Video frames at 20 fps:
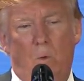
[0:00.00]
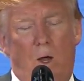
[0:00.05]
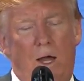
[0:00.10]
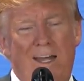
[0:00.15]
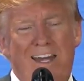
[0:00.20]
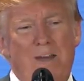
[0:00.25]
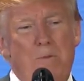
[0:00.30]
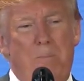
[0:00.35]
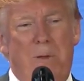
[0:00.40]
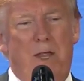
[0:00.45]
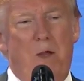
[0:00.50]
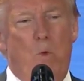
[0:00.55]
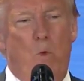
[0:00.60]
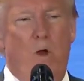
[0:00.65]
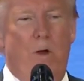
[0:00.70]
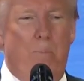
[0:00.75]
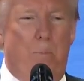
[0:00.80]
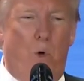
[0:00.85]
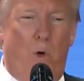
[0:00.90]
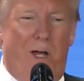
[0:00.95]
I didn't pay
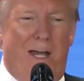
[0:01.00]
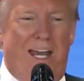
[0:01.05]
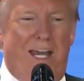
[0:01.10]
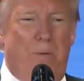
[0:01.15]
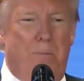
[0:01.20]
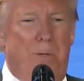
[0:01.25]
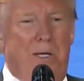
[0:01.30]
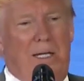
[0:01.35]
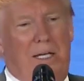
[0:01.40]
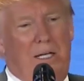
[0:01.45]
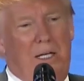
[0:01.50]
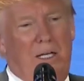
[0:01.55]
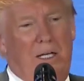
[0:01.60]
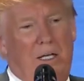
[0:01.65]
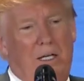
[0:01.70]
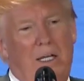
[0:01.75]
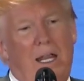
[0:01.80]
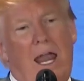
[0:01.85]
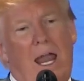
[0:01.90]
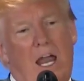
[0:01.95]
$1.8 billion
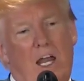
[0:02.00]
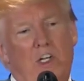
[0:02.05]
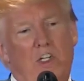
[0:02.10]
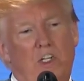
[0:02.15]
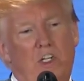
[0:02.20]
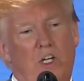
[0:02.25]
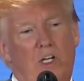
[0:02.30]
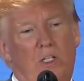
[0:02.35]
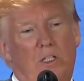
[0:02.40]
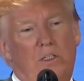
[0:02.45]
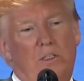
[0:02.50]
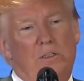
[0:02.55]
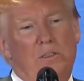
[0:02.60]
in cash